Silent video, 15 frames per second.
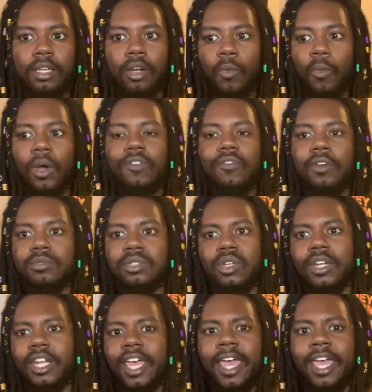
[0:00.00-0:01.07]
or one of them's
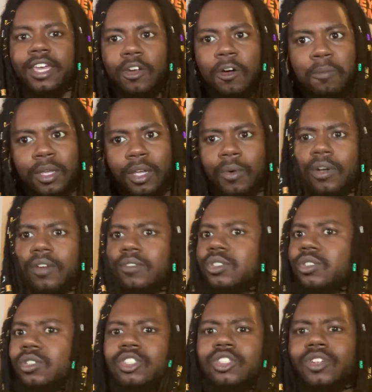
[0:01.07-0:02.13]
going to hate on me, or one of them's
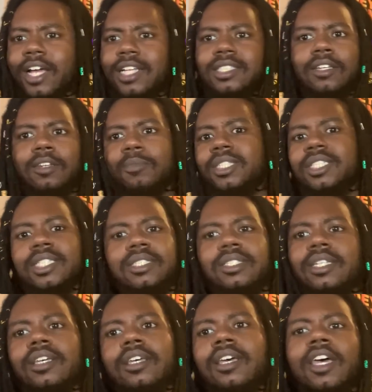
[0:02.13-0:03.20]
going to try something to me just
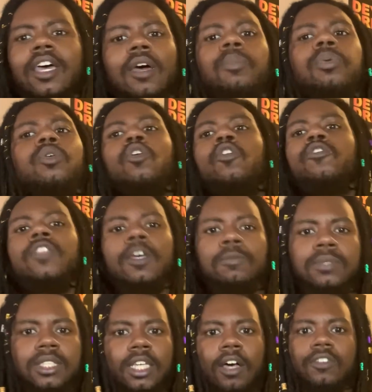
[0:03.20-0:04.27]
to prove
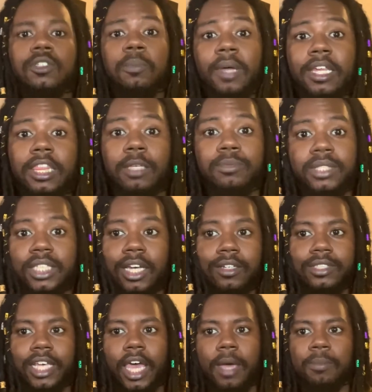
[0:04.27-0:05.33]
themselves or make themselves
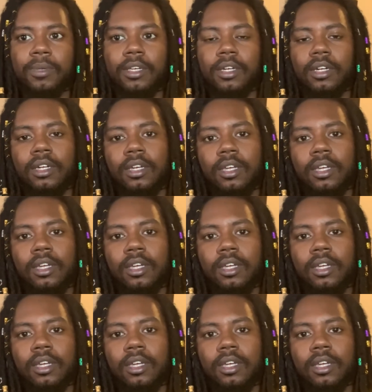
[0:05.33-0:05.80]
happier.